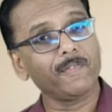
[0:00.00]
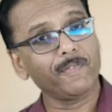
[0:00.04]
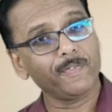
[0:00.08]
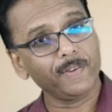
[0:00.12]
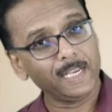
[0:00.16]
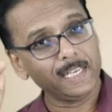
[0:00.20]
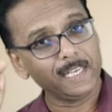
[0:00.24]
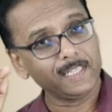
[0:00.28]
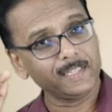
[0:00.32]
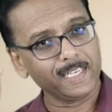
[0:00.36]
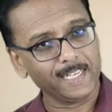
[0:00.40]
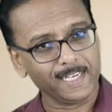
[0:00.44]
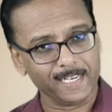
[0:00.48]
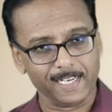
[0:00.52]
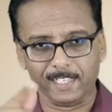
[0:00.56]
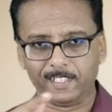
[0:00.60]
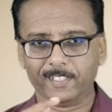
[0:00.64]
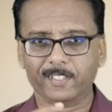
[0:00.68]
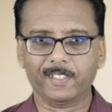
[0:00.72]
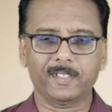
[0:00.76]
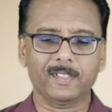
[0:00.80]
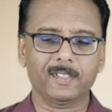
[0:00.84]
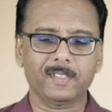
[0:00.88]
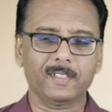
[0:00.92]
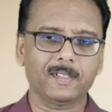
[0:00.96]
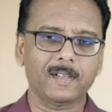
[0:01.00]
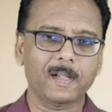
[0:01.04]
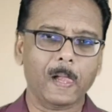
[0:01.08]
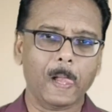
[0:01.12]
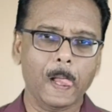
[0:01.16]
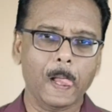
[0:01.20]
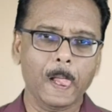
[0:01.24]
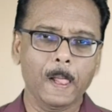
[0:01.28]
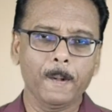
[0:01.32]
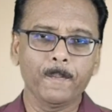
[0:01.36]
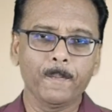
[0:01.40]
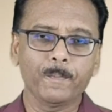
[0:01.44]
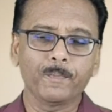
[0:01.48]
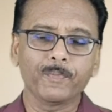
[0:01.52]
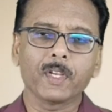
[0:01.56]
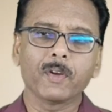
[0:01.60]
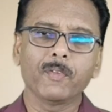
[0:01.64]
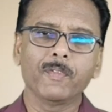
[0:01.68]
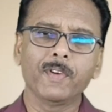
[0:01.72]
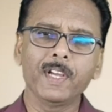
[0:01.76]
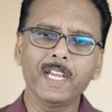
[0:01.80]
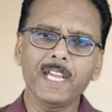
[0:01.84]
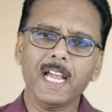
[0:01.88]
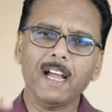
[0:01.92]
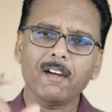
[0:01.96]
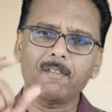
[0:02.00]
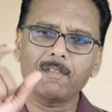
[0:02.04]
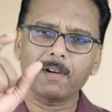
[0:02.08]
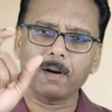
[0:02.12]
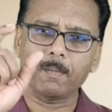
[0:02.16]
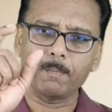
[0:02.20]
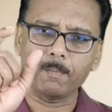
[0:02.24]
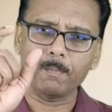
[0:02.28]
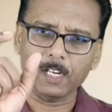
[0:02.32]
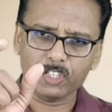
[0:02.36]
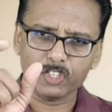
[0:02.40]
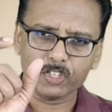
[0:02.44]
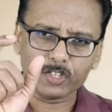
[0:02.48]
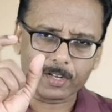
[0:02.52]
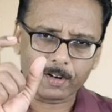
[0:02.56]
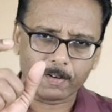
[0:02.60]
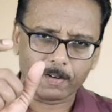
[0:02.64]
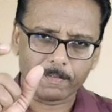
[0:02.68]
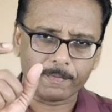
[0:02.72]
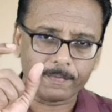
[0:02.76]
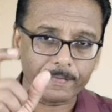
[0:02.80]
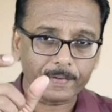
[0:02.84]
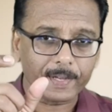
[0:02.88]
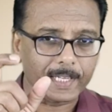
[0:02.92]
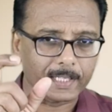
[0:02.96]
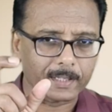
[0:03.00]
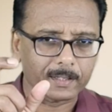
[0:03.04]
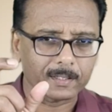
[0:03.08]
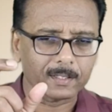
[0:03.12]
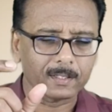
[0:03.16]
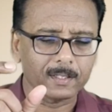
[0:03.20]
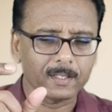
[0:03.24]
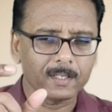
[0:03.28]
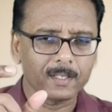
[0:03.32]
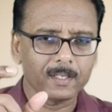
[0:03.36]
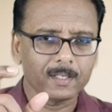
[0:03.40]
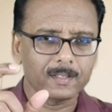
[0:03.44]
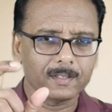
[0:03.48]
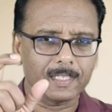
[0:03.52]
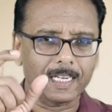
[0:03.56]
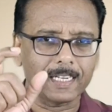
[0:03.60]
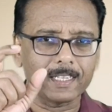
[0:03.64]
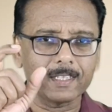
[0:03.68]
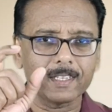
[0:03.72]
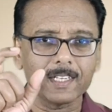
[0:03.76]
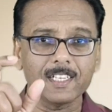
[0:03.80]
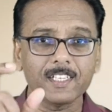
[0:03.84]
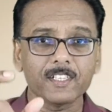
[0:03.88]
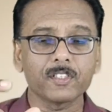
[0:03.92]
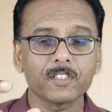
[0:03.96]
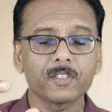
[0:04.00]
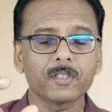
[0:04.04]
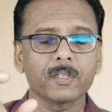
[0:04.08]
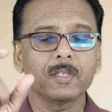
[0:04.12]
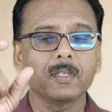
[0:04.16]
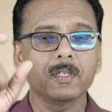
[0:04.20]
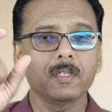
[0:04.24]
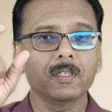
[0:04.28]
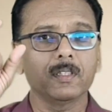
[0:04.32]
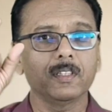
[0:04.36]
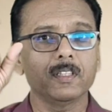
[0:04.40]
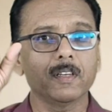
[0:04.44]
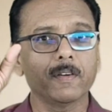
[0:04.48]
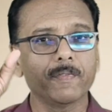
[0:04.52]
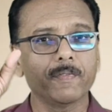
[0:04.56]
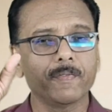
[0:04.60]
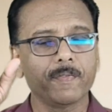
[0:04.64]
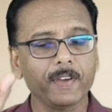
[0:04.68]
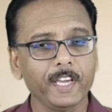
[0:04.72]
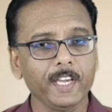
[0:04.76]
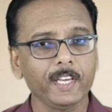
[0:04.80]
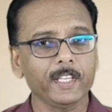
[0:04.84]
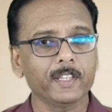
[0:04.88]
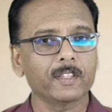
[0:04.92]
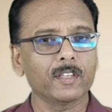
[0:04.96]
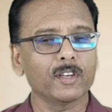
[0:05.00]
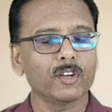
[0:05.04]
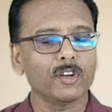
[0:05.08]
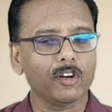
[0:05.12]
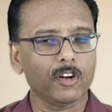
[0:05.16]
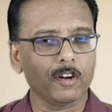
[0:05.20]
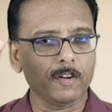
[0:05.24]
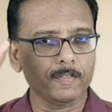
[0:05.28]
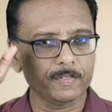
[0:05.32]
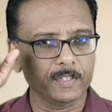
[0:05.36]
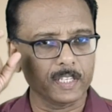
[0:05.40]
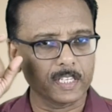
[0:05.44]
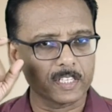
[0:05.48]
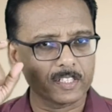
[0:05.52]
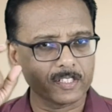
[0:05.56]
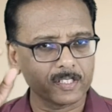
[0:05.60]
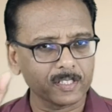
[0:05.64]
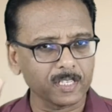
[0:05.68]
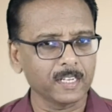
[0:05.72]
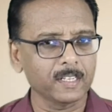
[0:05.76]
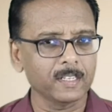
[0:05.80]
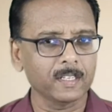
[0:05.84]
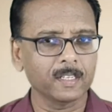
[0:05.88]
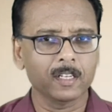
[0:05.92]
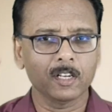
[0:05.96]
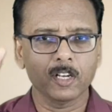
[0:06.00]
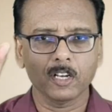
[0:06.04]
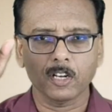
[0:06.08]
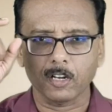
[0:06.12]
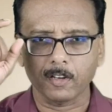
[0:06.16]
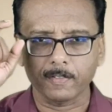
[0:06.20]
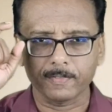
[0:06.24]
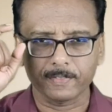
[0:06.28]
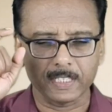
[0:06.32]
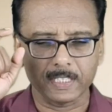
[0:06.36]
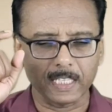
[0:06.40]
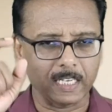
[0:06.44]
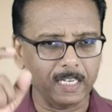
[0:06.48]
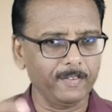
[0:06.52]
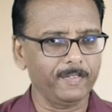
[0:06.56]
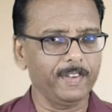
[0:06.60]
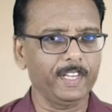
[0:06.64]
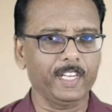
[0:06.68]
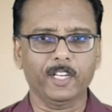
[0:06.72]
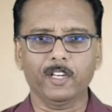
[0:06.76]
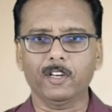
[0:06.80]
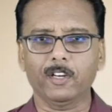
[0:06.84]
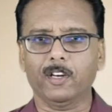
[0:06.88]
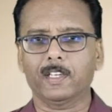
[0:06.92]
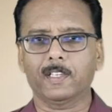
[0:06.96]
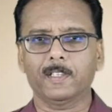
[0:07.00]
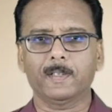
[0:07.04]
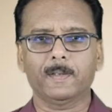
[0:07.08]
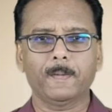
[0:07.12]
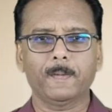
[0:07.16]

faith in us. We have a measure of faith, that is the faith of the Son of the living God.